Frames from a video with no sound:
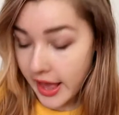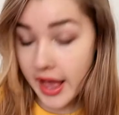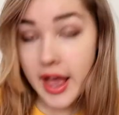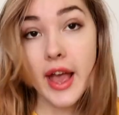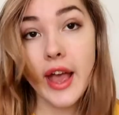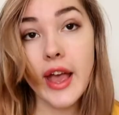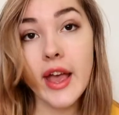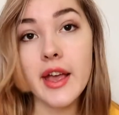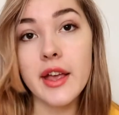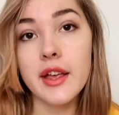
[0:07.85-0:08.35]

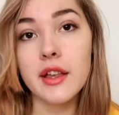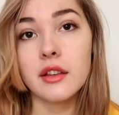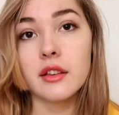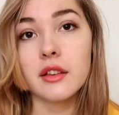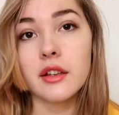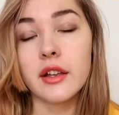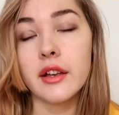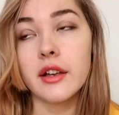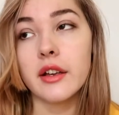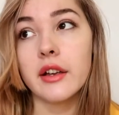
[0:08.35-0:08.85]
And
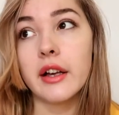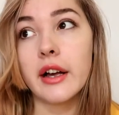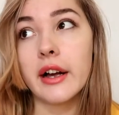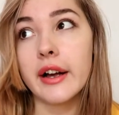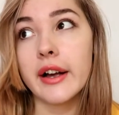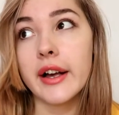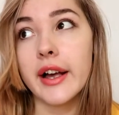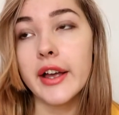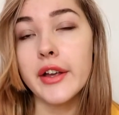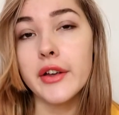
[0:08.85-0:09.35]

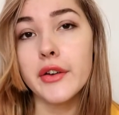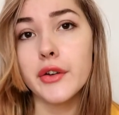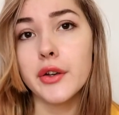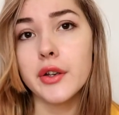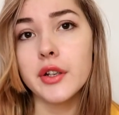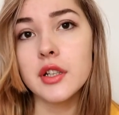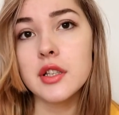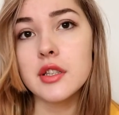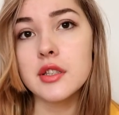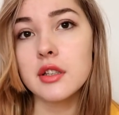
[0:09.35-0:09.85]
I
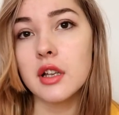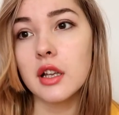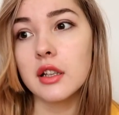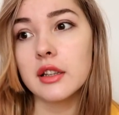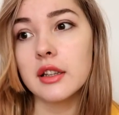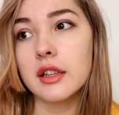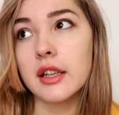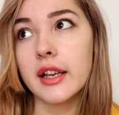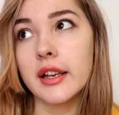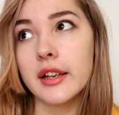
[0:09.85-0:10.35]
heard it's
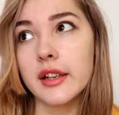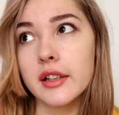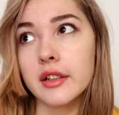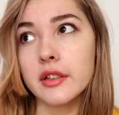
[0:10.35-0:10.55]
not like